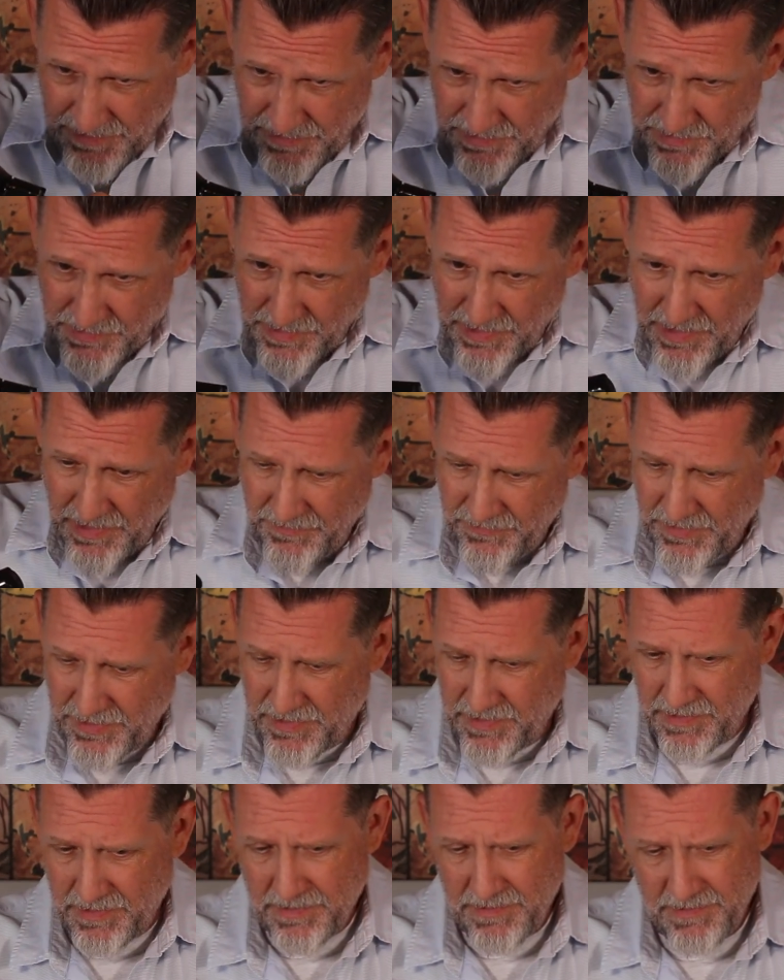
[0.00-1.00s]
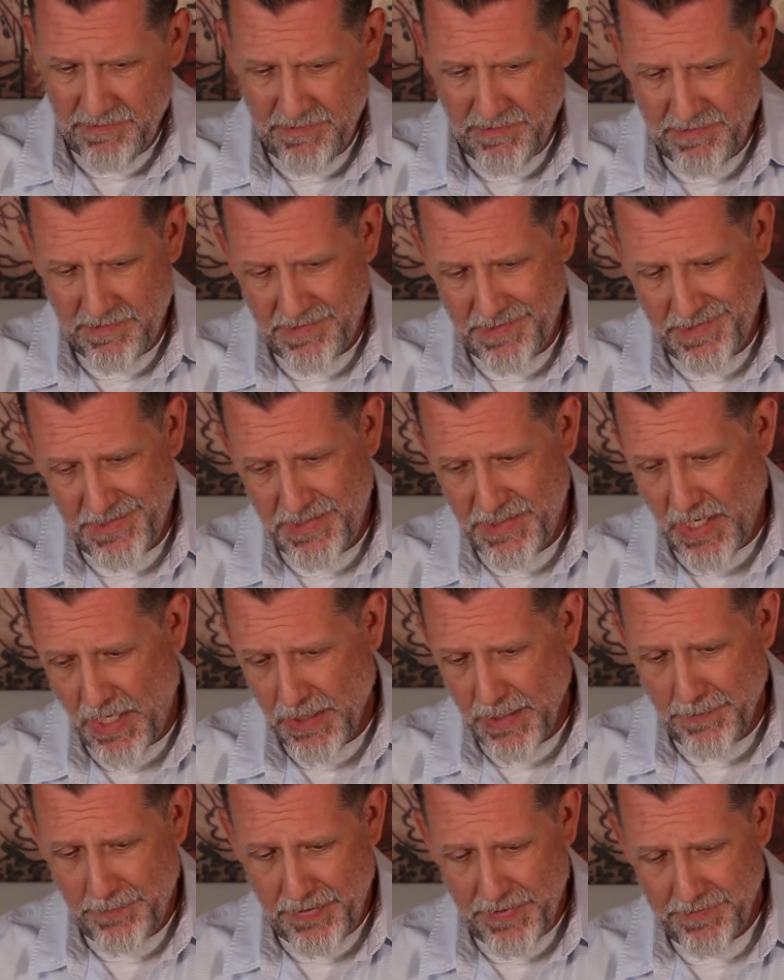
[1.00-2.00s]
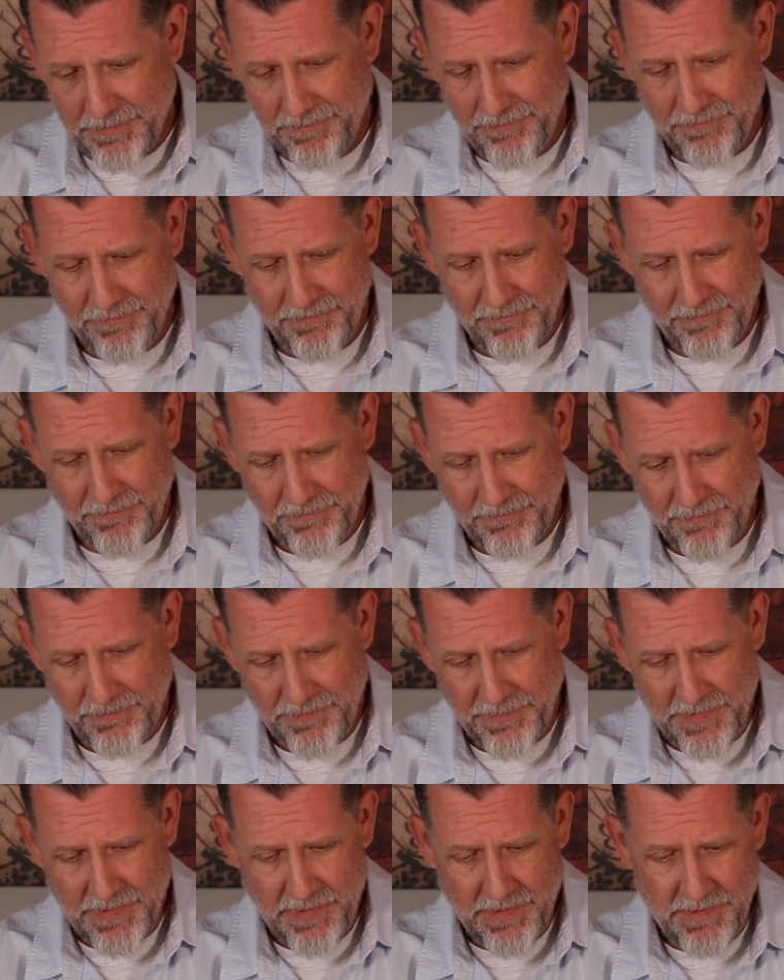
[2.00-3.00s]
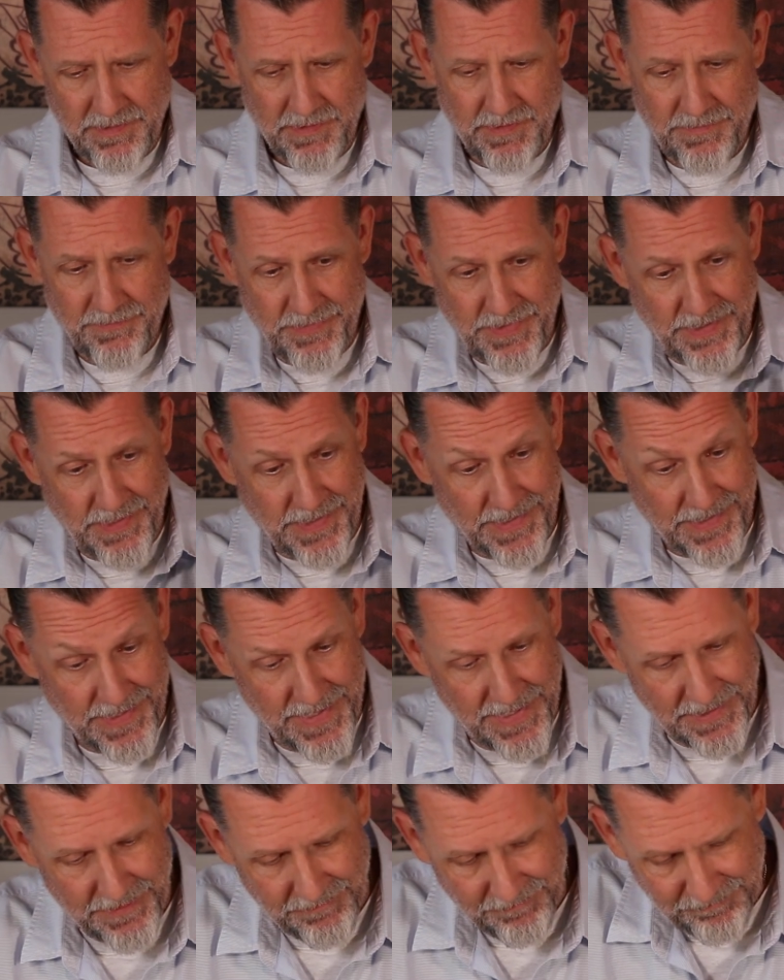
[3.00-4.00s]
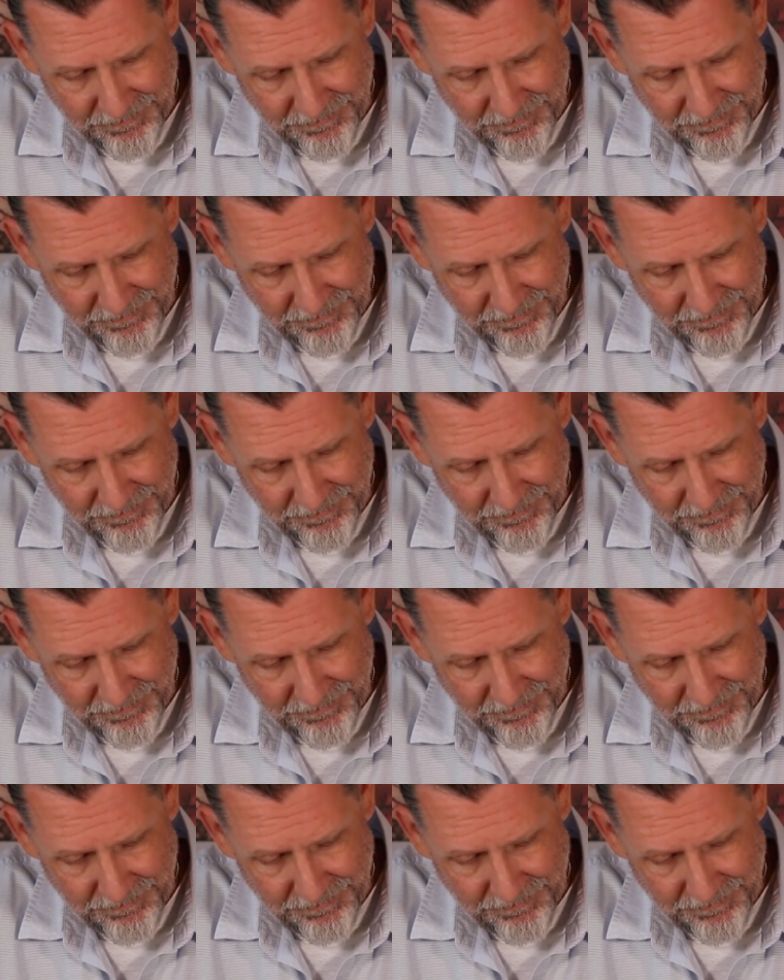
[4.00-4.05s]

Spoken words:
It's kind of a dollop. I like that.